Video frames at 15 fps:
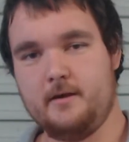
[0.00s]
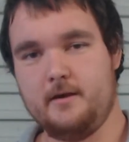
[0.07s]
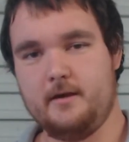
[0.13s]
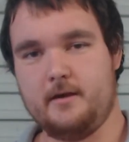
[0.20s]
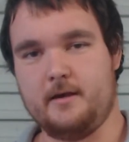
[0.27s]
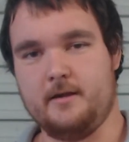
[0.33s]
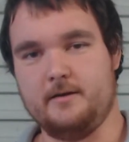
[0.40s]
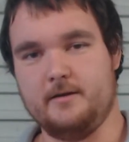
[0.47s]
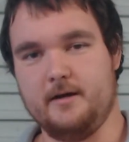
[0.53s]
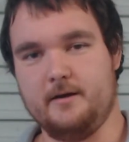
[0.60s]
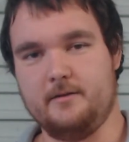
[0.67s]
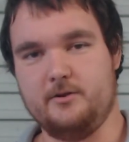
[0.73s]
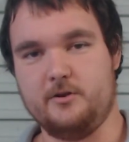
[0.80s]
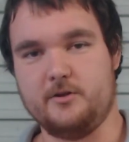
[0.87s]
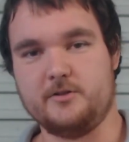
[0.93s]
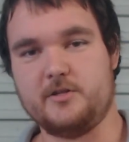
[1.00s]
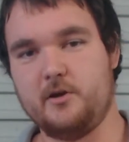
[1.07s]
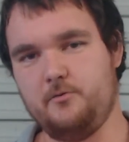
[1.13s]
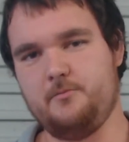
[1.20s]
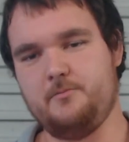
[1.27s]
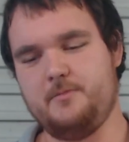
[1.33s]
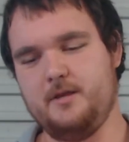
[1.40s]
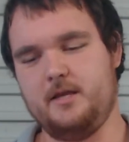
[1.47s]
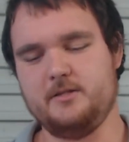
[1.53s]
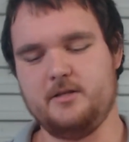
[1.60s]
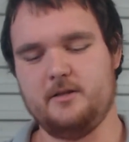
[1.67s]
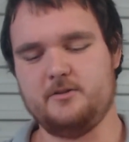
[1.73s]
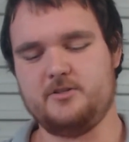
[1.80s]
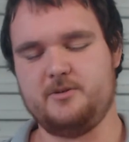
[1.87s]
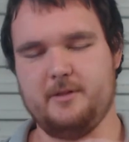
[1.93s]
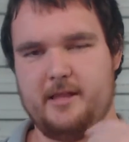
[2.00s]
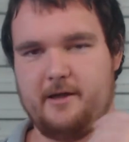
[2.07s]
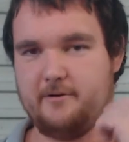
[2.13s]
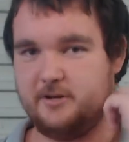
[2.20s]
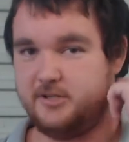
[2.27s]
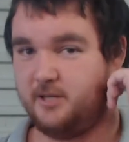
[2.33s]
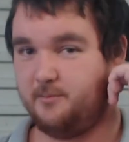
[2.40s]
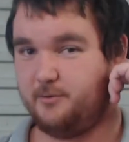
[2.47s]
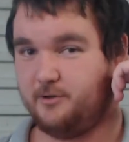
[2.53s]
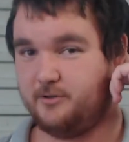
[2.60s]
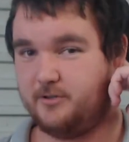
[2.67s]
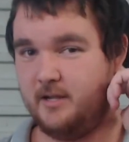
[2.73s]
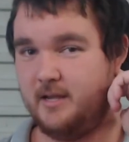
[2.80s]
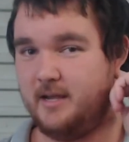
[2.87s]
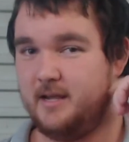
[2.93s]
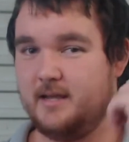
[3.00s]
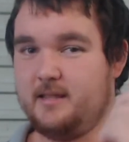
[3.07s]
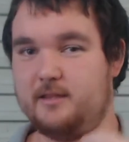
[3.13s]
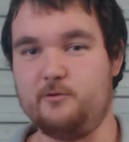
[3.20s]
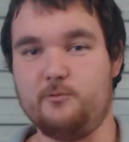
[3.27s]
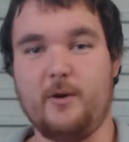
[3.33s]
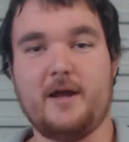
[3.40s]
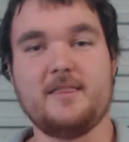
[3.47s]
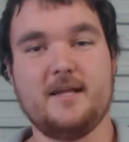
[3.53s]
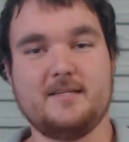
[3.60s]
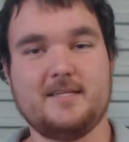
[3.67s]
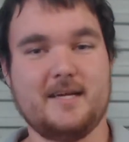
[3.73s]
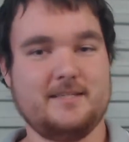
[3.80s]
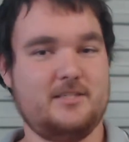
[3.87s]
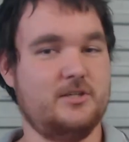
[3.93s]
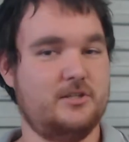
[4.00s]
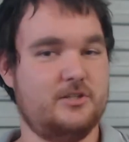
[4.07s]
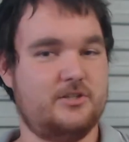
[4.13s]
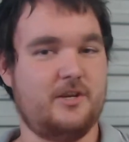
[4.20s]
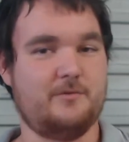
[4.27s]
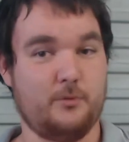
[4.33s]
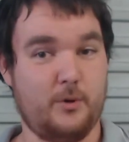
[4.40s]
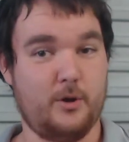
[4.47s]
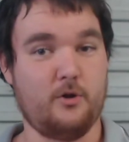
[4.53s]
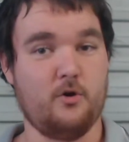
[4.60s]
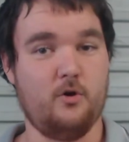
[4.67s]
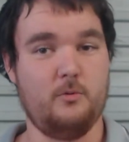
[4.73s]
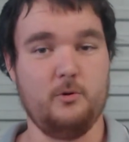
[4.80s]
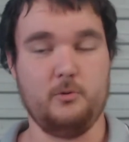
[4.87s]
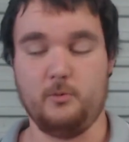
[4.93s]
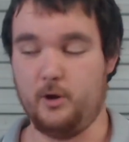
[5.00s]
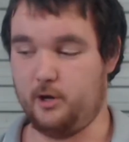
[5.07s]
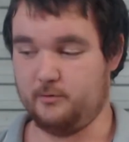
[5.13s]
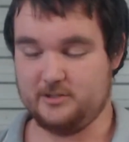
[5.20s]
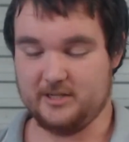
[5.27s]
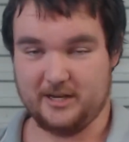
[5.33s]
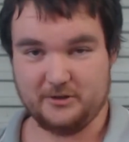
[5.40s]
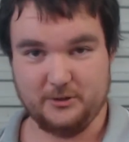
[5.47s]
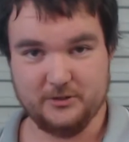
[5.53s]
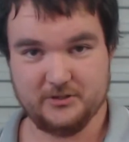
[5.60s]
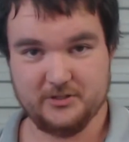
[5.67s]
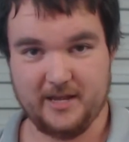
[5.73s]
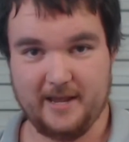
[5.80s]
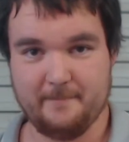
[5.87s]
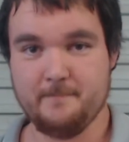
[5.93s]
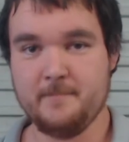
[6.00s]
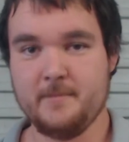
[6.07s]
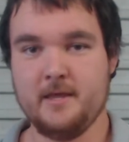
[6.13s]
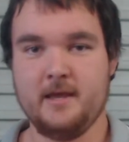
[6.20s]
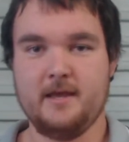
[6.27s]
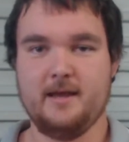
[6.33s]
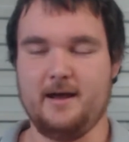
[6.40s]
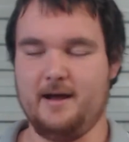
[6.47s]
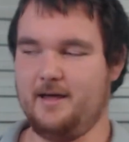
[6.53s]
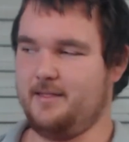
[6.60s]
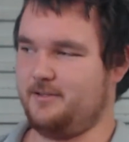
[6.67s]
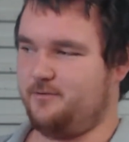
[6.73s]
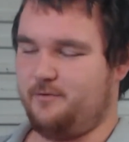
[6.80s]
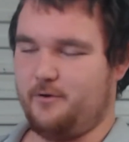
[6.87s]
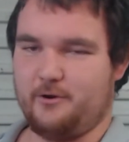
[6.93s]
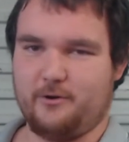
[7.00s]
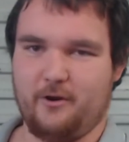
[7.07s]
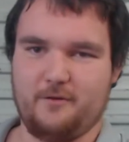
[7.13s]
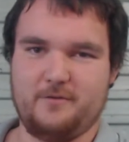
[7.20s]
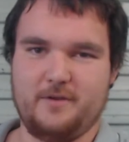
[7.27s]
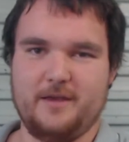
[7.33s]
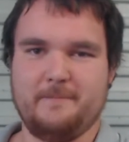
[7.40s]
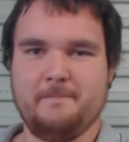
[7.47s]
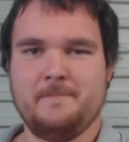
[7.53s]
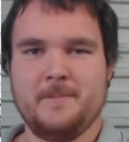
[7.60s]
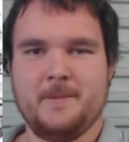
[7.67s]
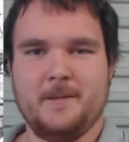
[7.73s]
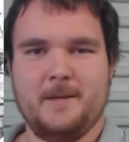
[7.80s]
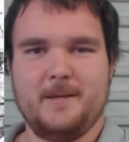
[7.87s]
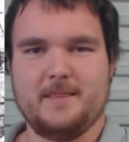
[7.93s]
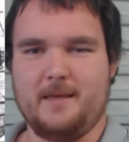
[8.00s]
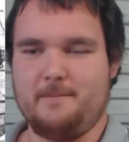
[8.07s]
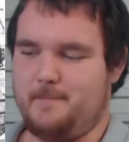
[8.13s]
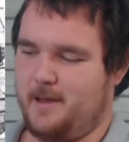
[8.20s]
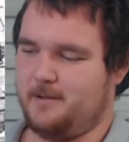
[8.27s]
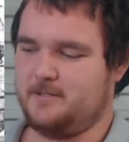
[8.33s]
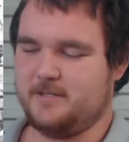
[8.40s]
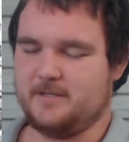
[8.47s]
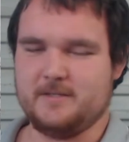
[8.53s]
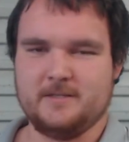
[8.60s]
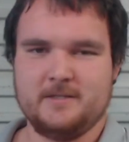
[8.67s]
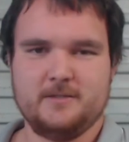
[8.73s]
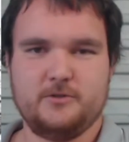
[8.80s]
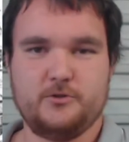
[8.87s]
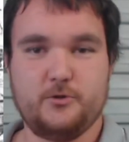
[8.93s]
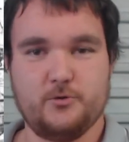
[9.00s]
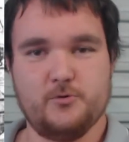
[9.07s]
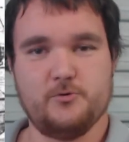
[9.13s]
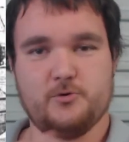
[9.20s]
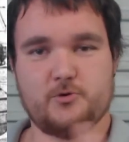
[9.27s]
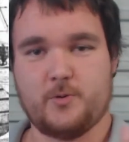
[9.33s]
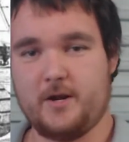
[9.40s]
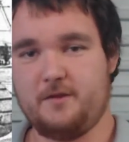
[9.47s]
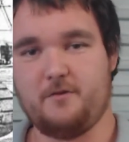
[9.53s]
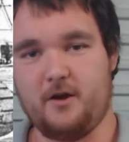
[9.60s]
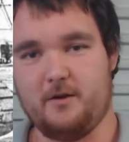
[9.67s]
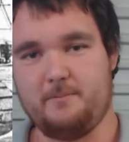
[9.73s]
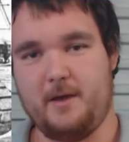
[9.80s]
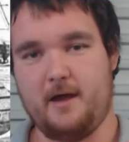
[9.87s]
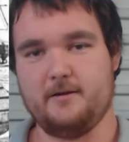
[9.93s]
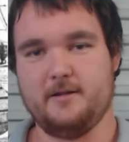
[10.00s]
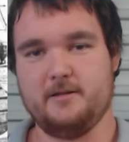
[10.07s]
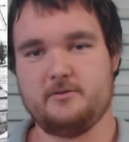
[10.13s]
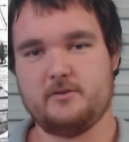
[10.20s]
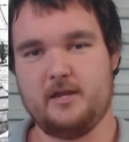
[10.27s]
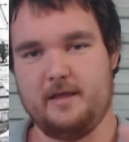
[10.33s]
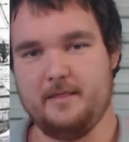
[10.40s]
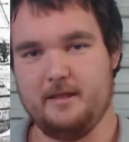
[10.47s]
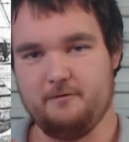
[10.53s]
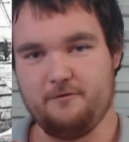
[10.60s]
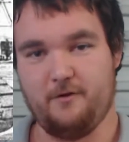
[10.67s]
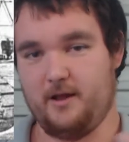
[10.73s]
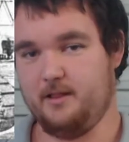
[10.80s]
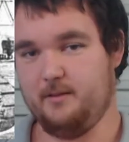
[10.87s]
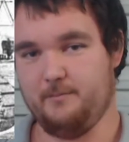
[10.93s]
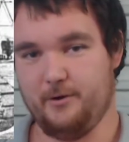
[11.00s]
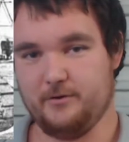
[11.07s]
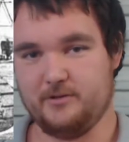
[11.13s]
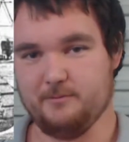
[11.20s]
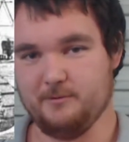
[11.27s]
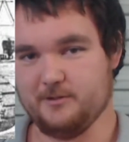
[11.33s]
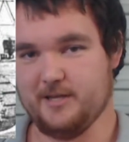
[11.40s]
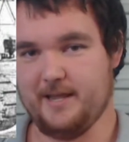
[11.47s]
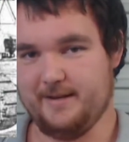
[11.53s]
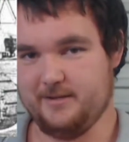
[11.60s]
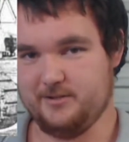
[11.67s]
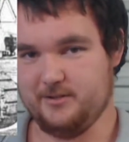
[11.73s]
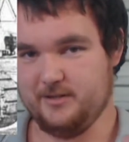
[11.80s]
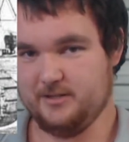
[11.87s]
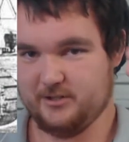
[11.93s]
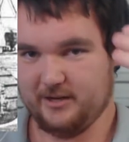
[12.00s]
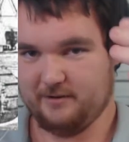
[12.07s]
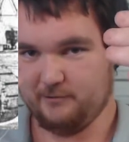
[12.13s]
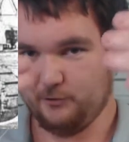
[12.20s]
And they can tell the similarities here because the way they tested to see if the recoil would work was actually the same. There's a photograph here. They mounted two 25-pounders and then fired them both simultaneously to see if the